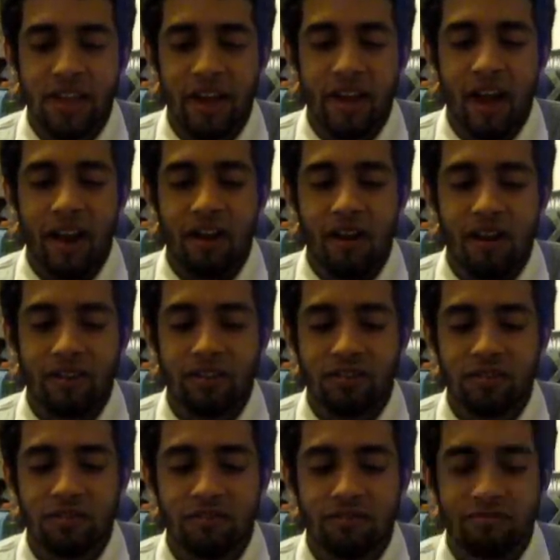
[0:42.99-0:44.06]
I got it
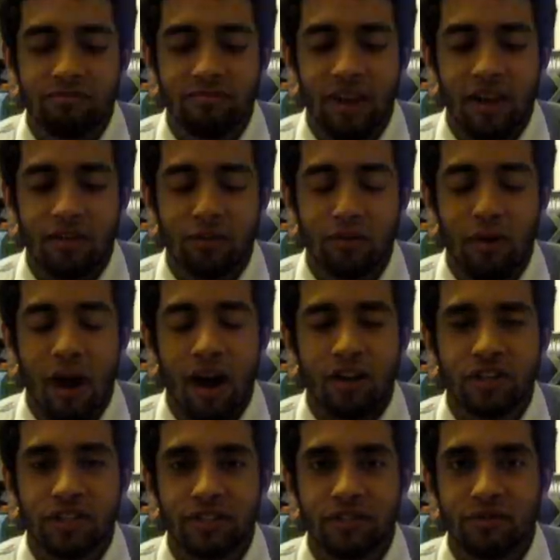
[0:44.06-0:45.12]
on Yahoo
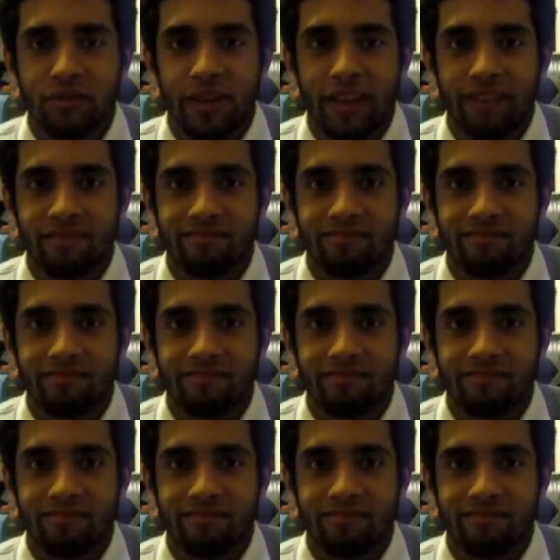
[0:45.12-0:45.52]
auction for like